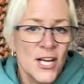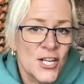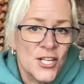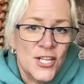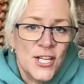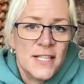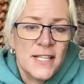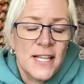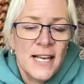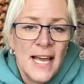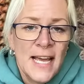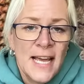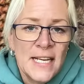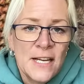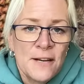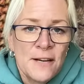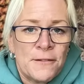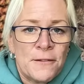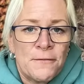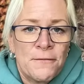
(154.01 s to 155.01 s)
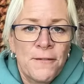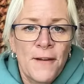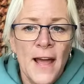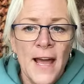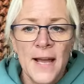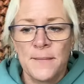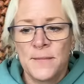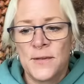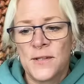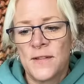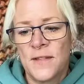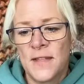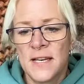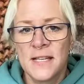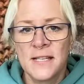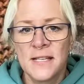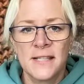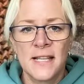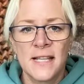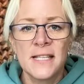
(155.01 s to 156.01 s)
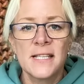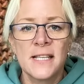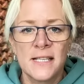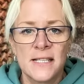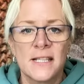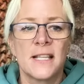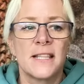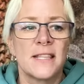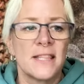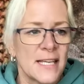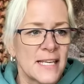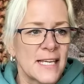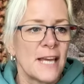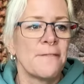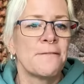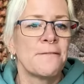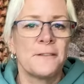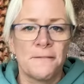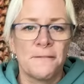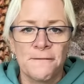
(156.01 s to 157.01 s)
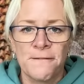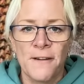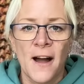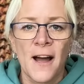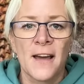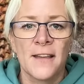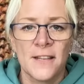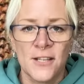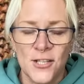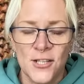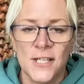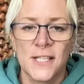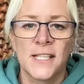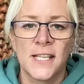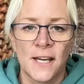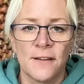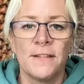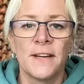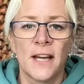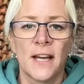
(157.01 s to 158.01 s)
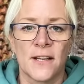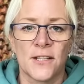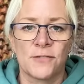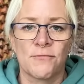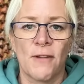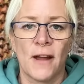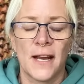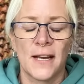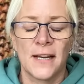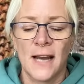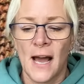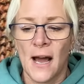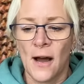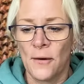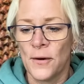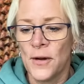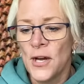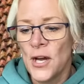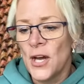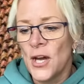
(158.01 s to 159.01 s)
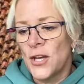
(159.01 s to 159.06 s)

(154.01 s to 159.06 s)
She's the Lady of the Flame. So this is the gift of fire that she's giving us right now.